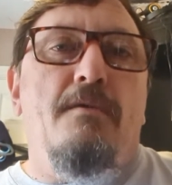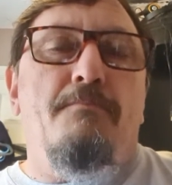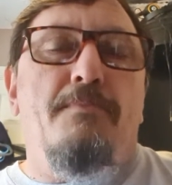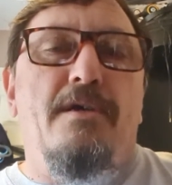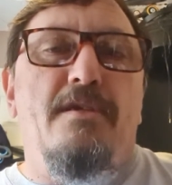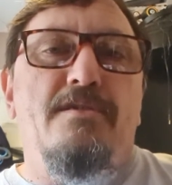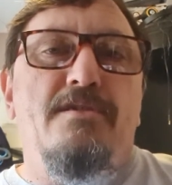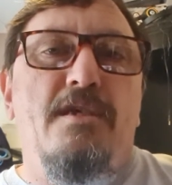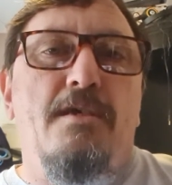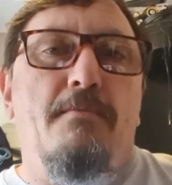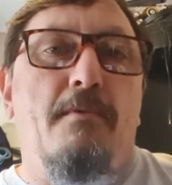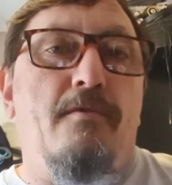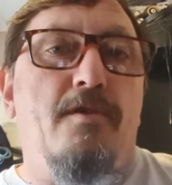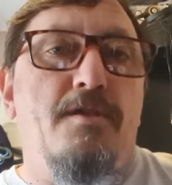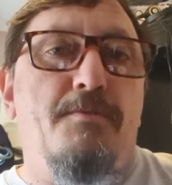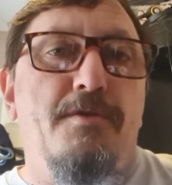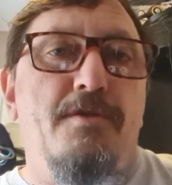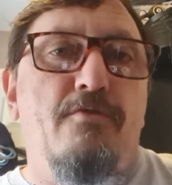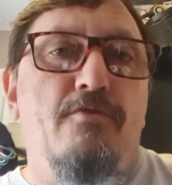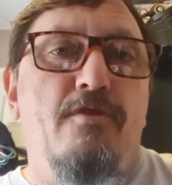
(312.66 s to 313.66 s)
But I'm going
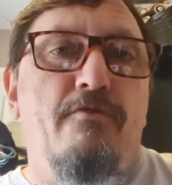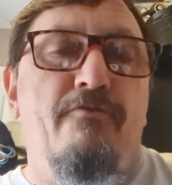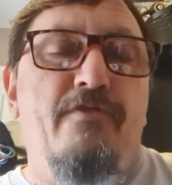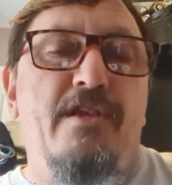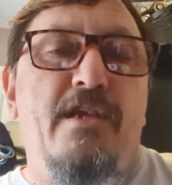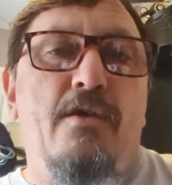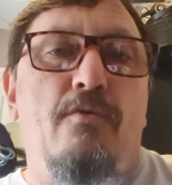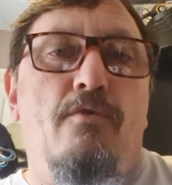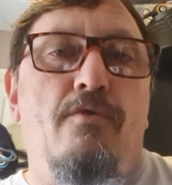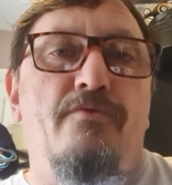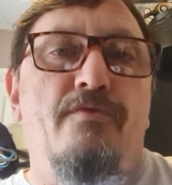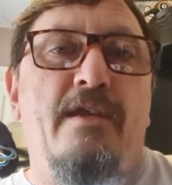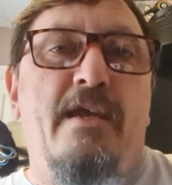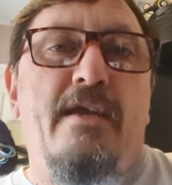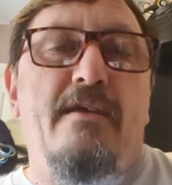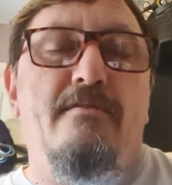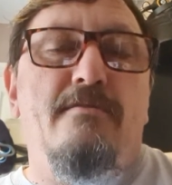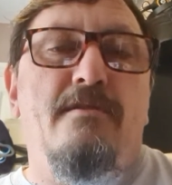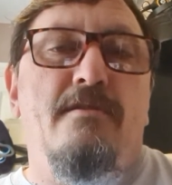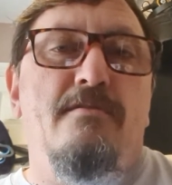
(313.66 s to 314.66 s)
to be doing a video on
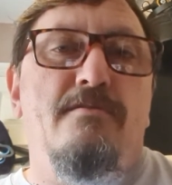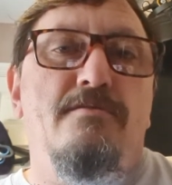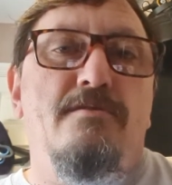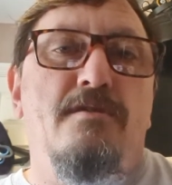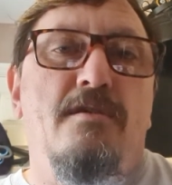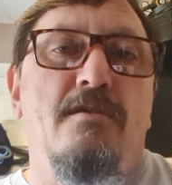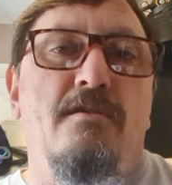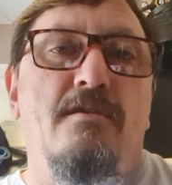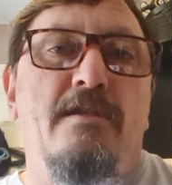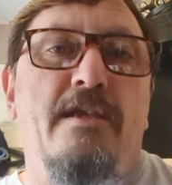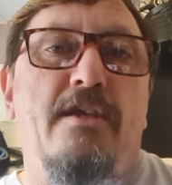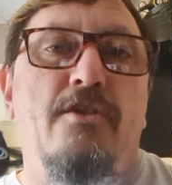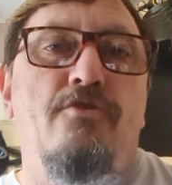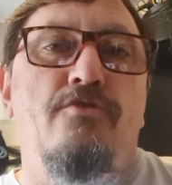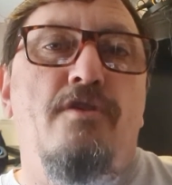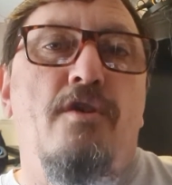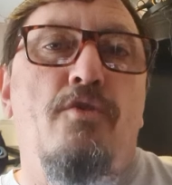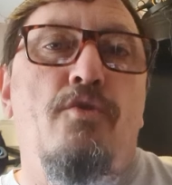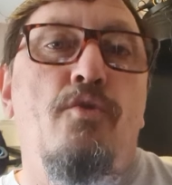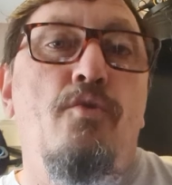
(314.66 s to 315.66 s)
that and letting you
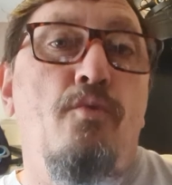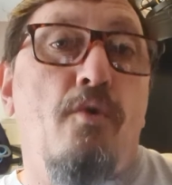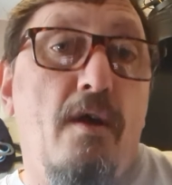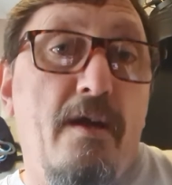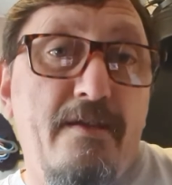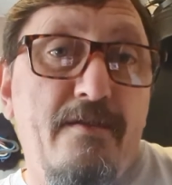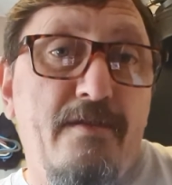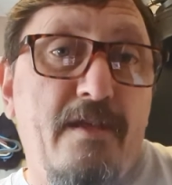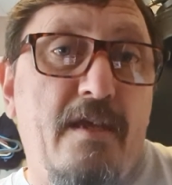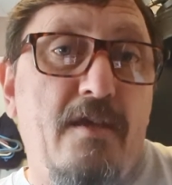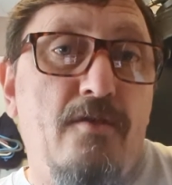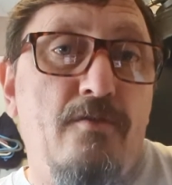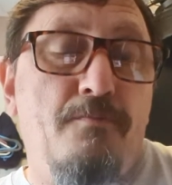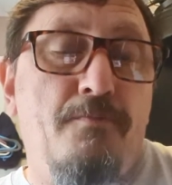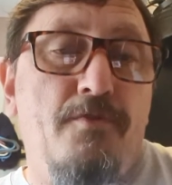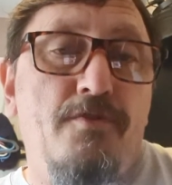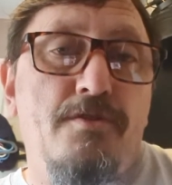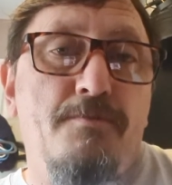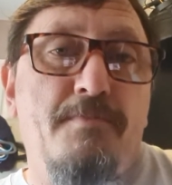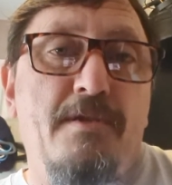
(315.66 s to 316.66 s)
know who I think could
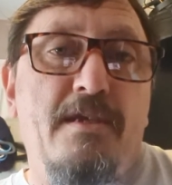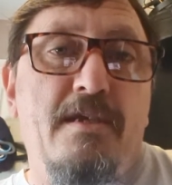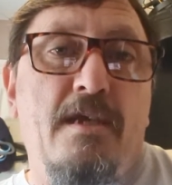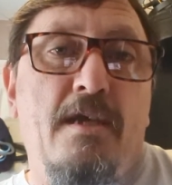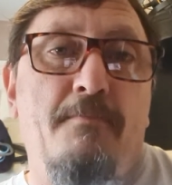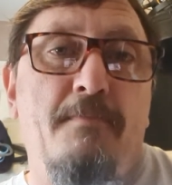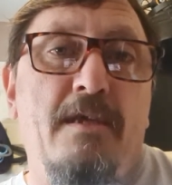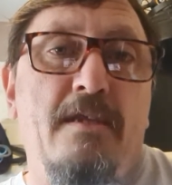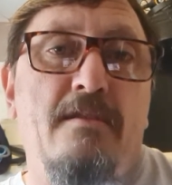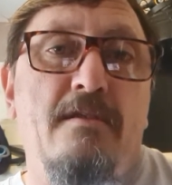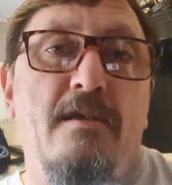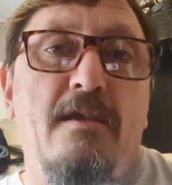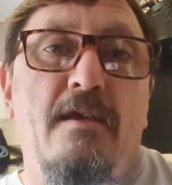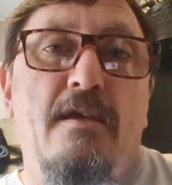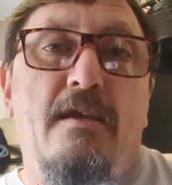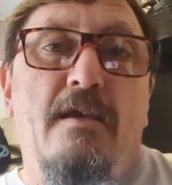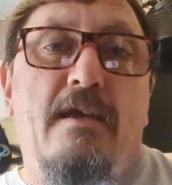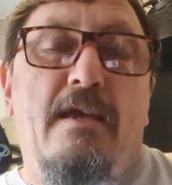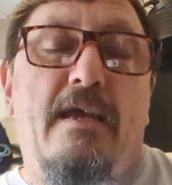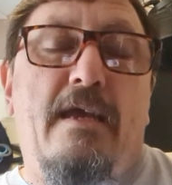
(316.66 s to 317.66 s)
possibly come in
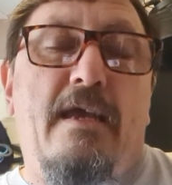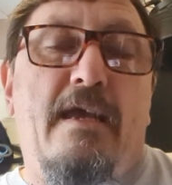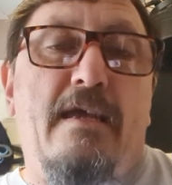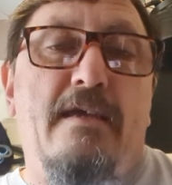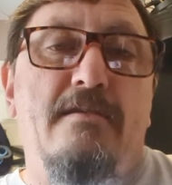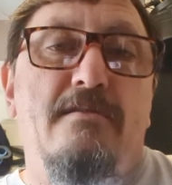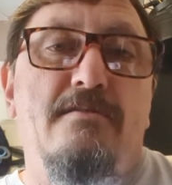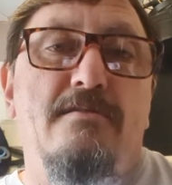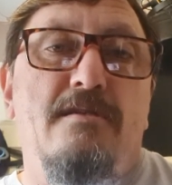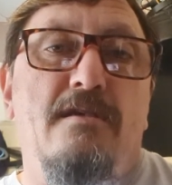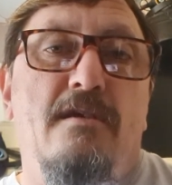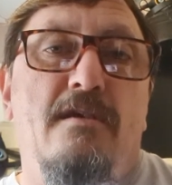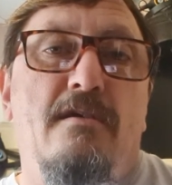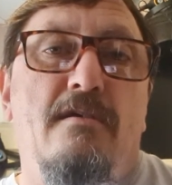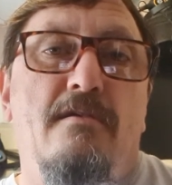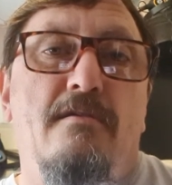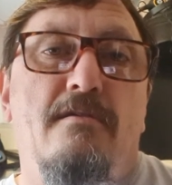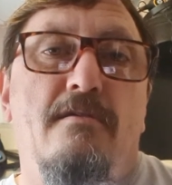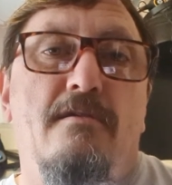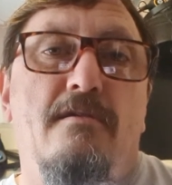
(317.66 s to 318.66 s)
and
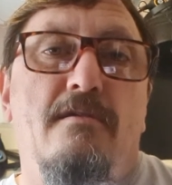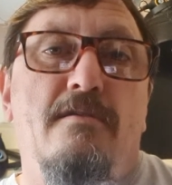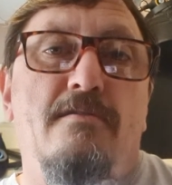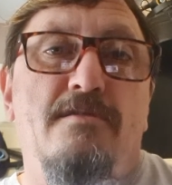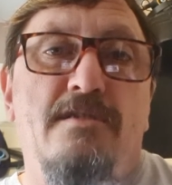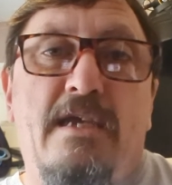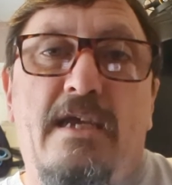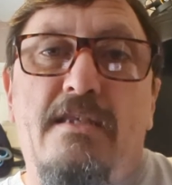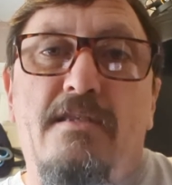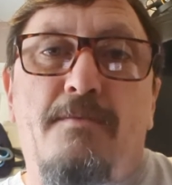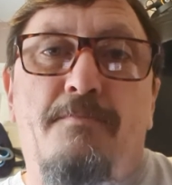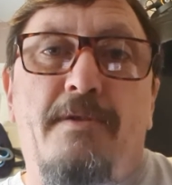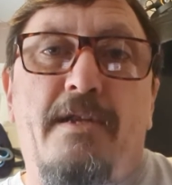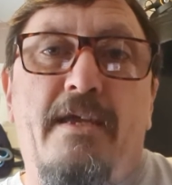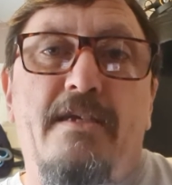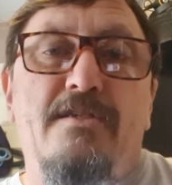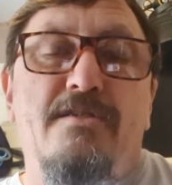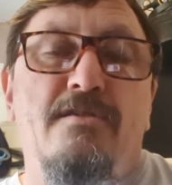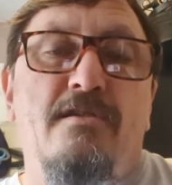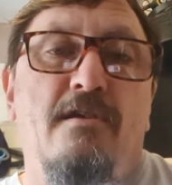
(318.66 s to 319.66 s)
take the
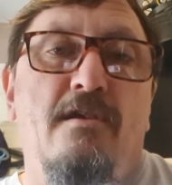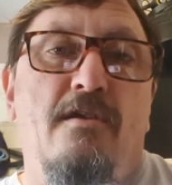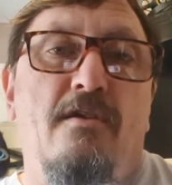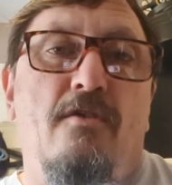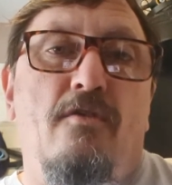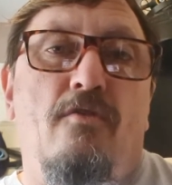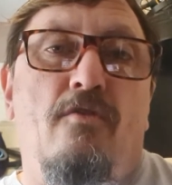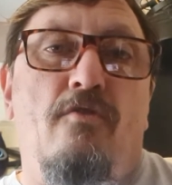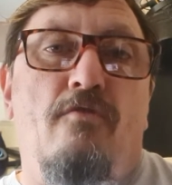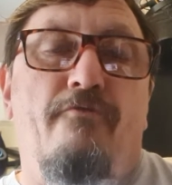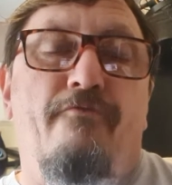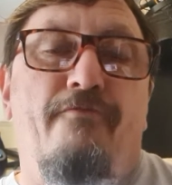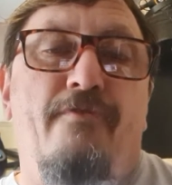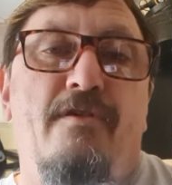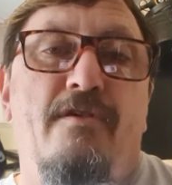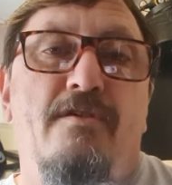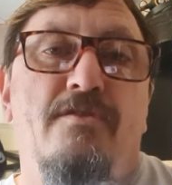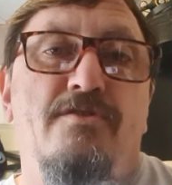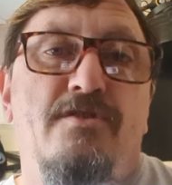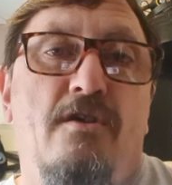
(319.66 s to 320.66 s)
place of
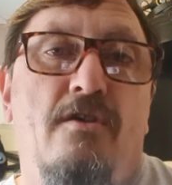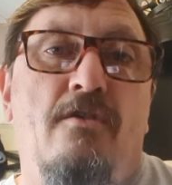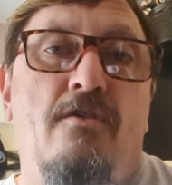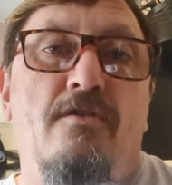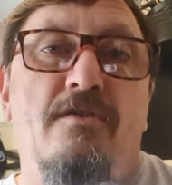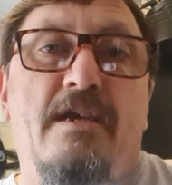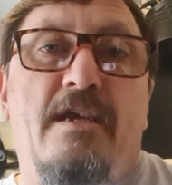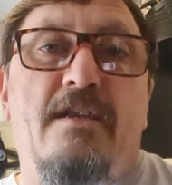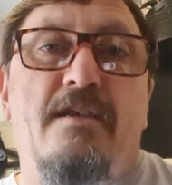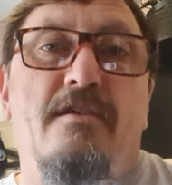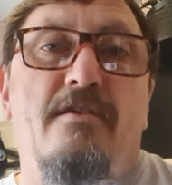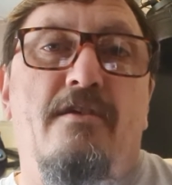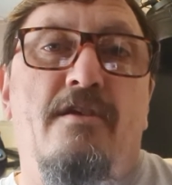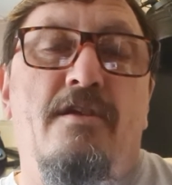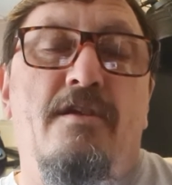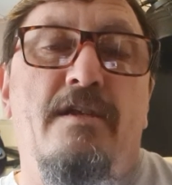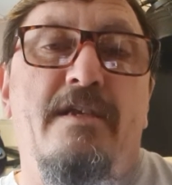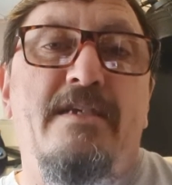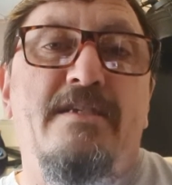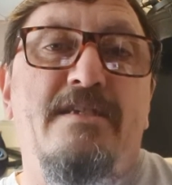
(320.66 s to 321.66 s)
Zaha, Gallagher
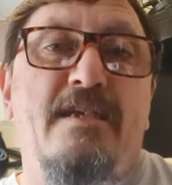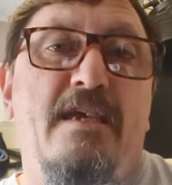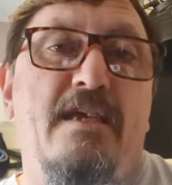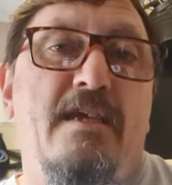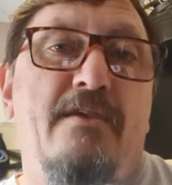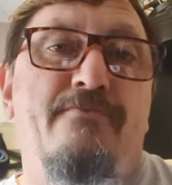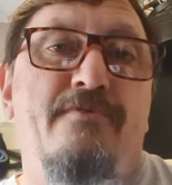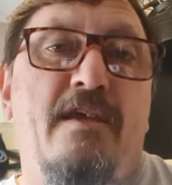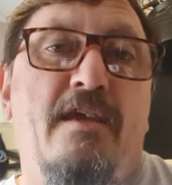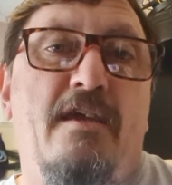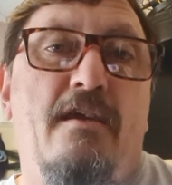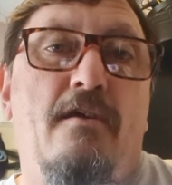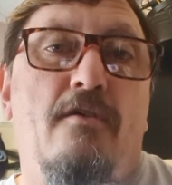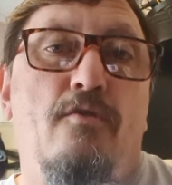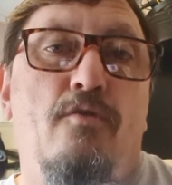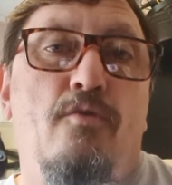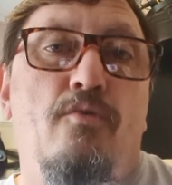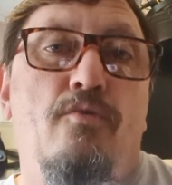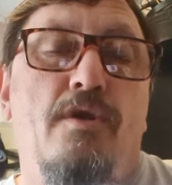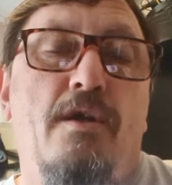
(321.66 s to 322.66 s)
and Elise if they
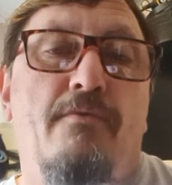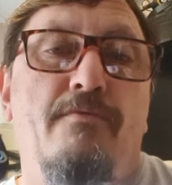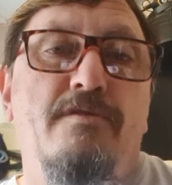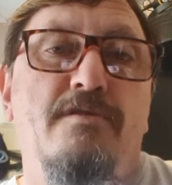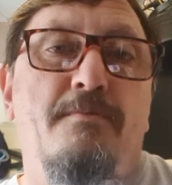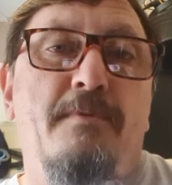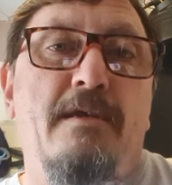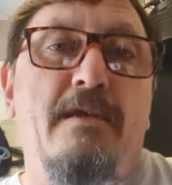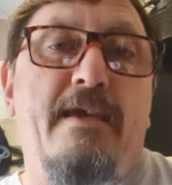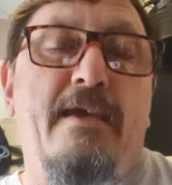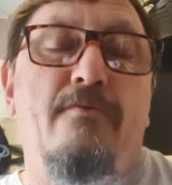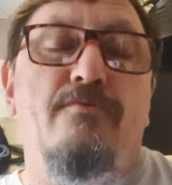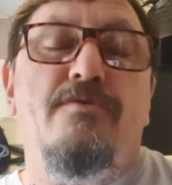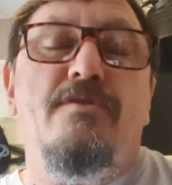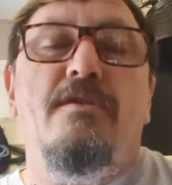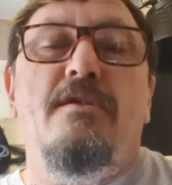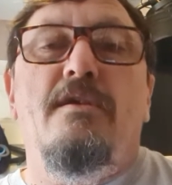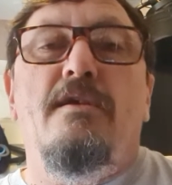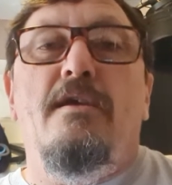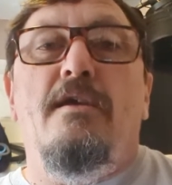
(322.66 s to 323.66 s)
are all going to be out.